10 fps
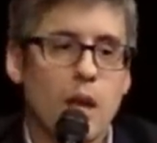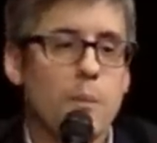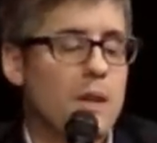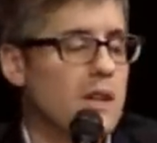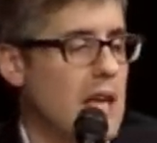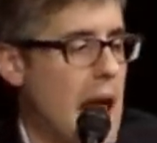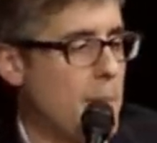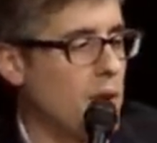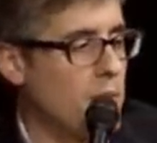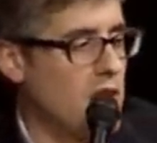But the
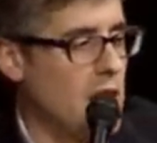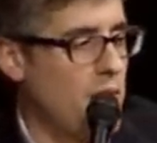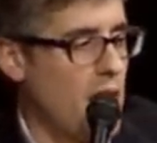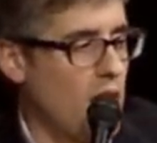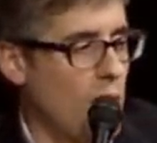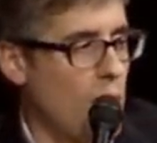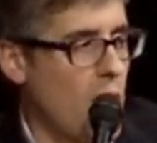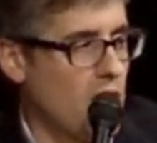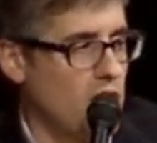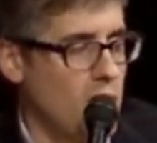capital of Burkina Faso is
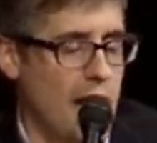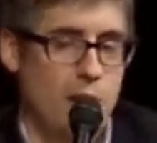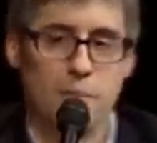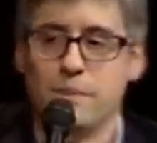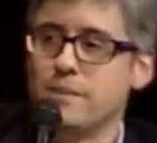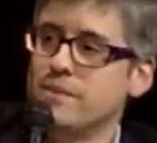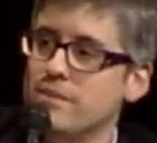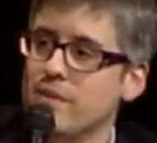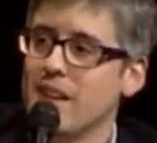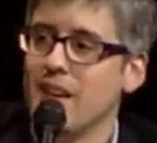Ouagadougou.
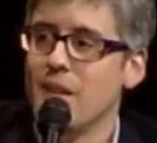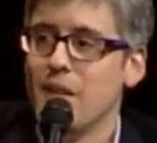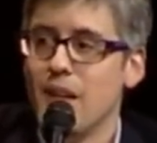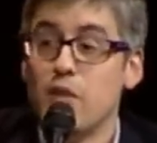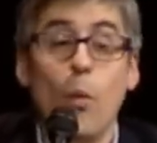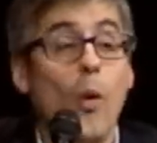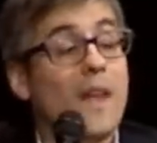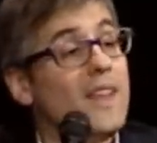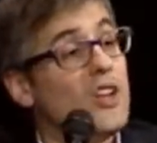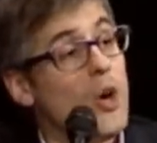The
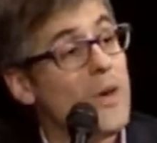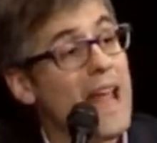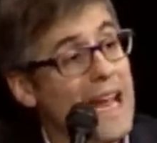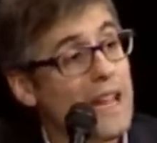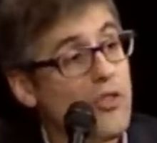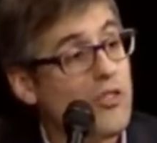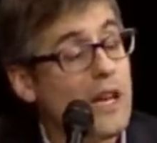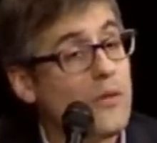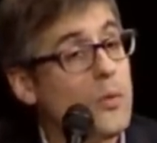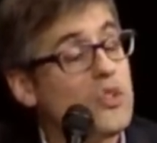one that no one asks
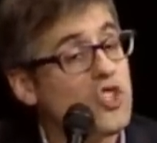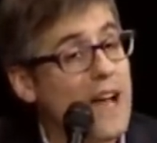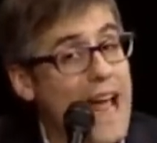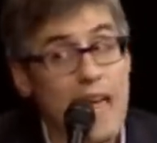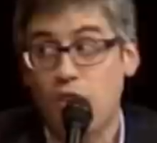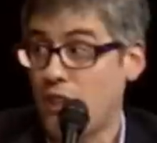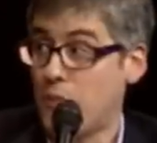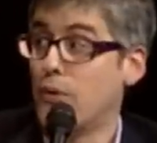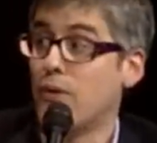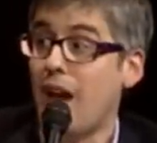that everyone should ask is
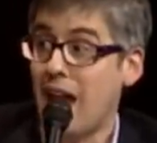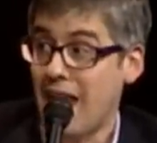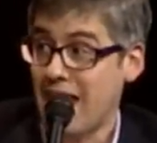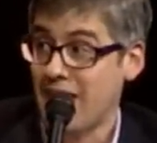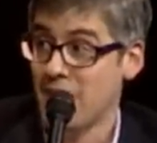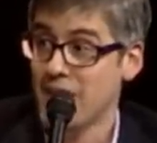Brunei.